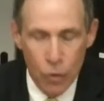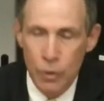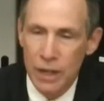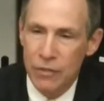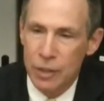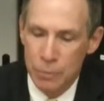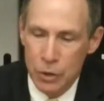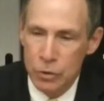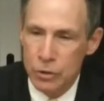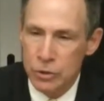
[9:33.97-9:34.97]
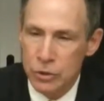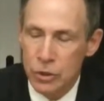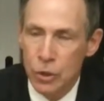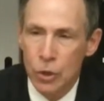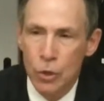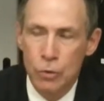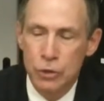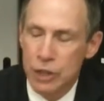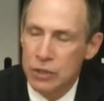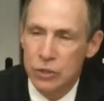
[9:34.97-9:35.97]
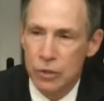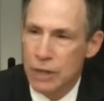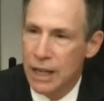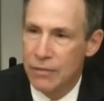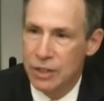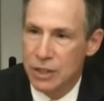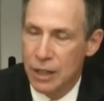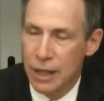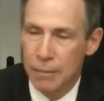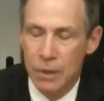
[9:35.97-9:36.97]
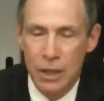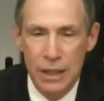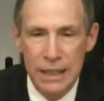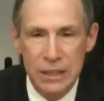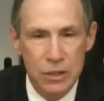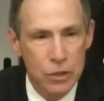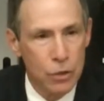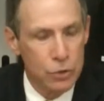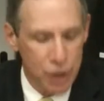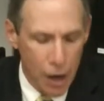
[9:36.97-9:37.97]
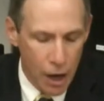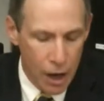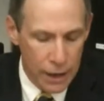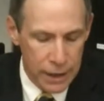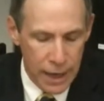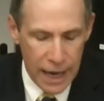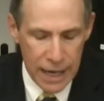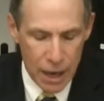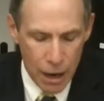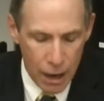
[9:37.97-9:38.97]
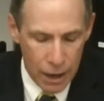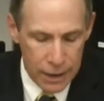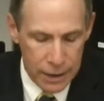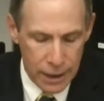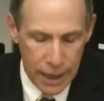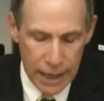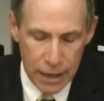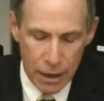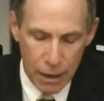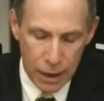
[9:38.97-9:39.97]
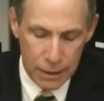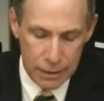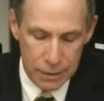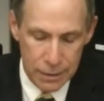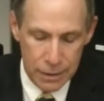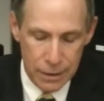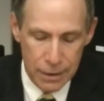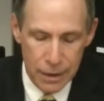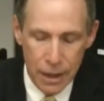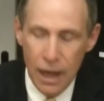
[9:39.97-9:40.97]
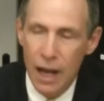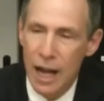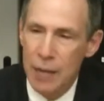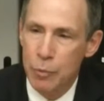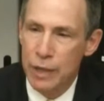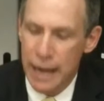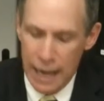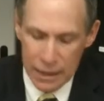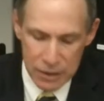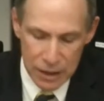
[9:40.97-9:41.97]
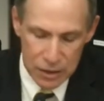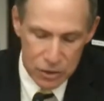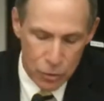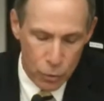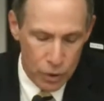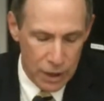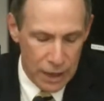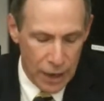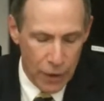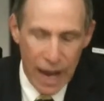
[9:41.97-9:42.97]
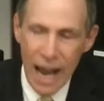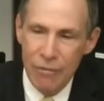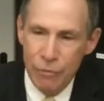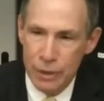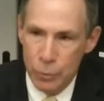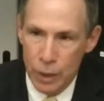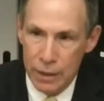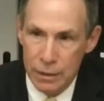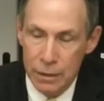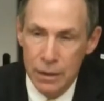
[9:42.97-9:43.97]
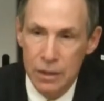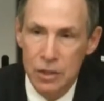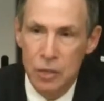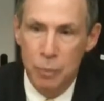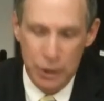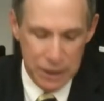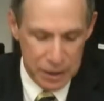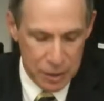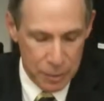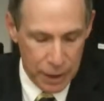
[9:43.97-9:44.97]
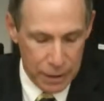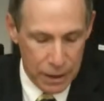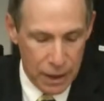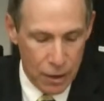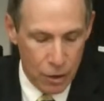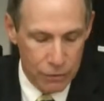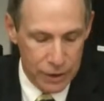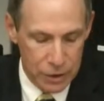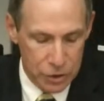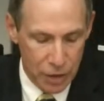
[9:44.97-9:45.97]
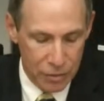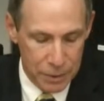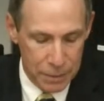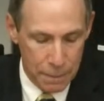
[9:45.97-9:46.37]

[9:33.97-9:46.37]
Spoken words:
We have commuters who just don't have the time. The list goes on and on and on. Hybrid access will allow everyone to participate in our village government.